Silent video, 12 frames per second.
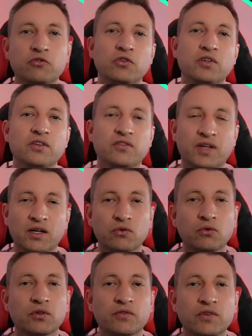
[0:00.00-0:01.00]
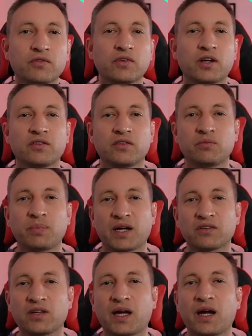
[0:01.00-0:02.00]
should it set all of the devices
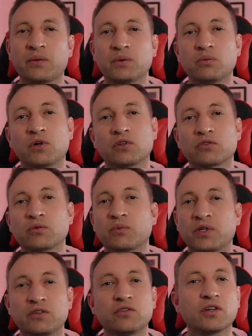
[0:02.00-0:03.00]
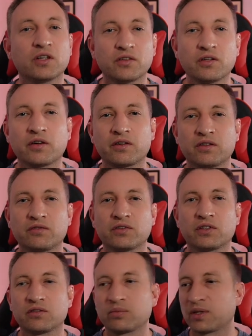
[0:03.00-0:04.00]
back to how it was when you turned it on in the
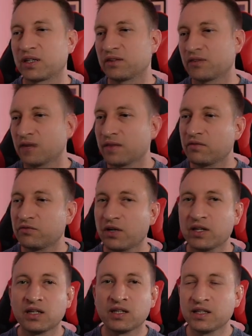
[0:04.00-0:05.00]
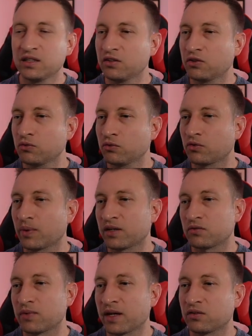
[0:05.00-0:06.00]
first place. And then finally, you can also add
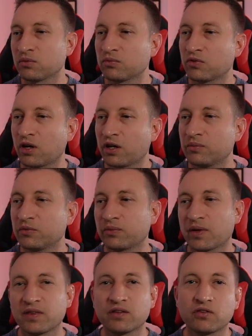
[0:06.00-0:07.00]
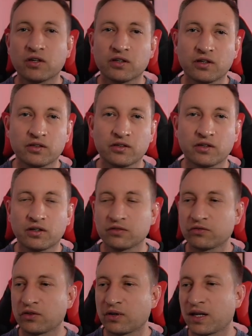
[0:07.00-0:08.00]
a random time of when they turn on and
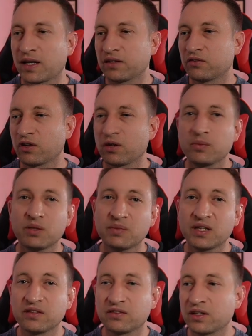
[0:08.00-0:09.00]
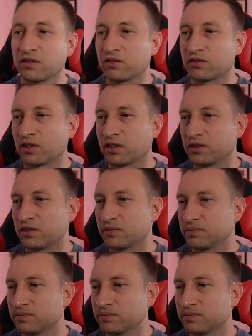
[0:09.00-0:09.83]
off. So it'll add so many minutes either side.